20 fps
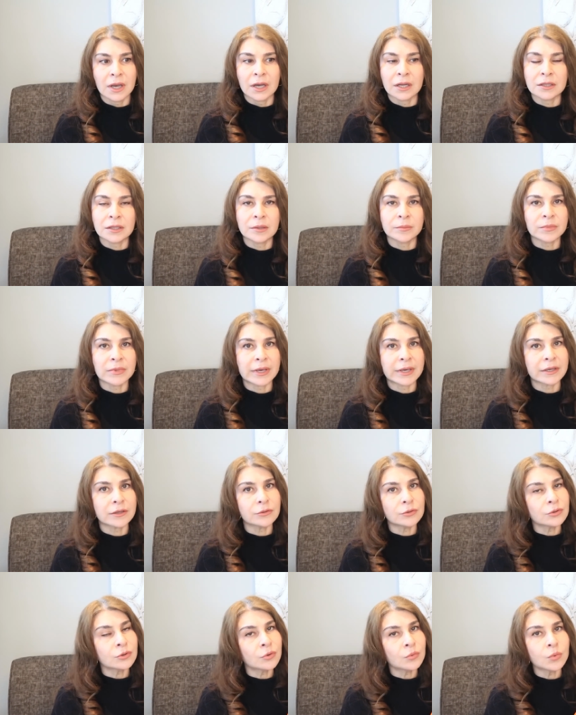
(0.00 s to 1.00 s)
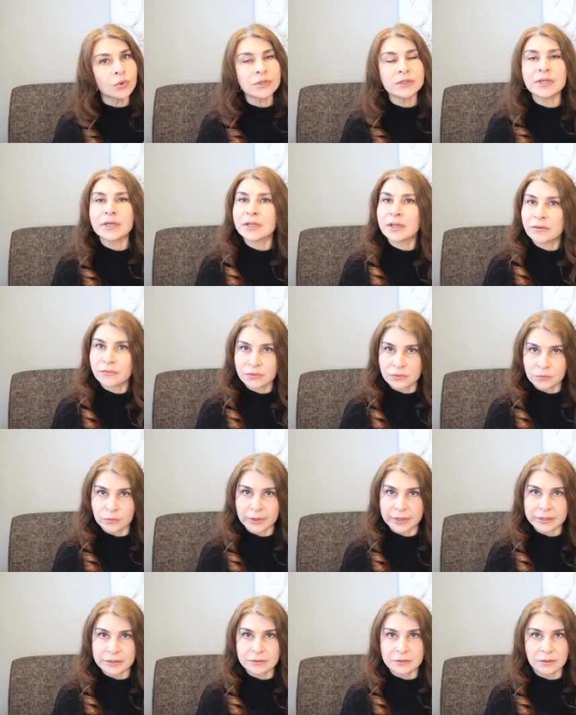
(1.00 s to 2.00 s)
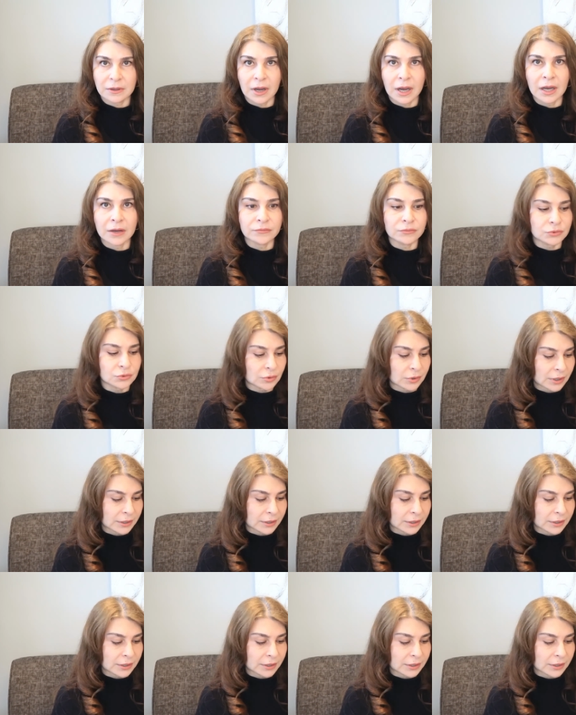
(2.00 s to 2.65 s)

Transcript: And I'm like, you know what, then I will wait. I would